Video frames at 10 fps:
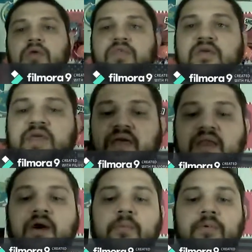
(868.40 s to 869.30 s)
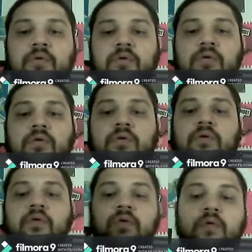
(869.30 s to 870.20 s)
Things that can help you,
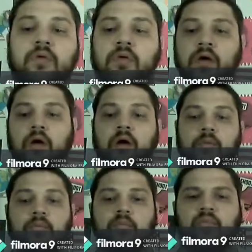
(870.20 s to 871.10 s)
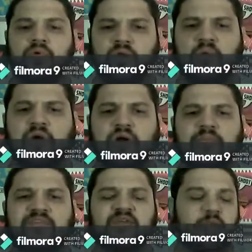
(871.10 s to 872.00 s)

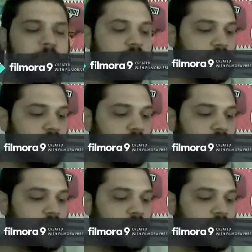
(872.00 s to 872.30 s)
100%,